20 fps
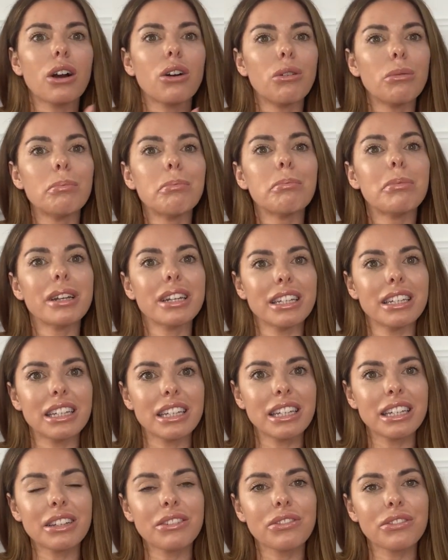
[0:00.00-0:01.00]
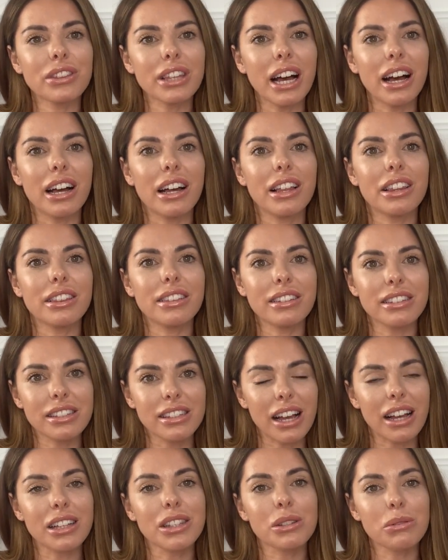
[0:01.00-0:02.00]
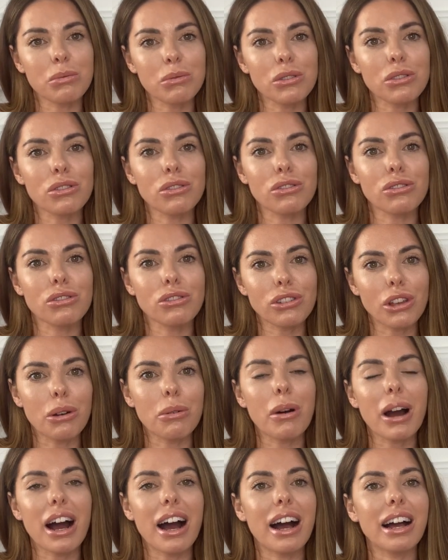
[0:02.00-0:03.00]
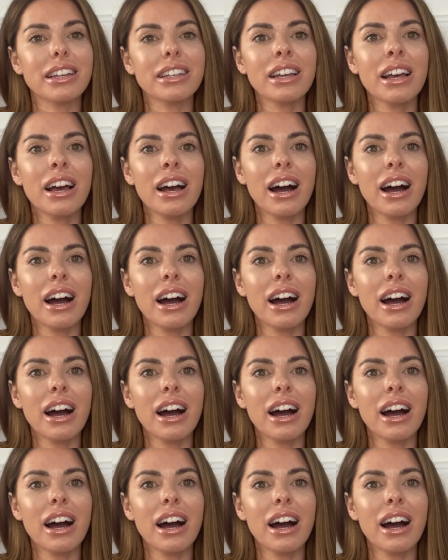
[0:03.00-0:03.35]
couldn't believe that the stats was so high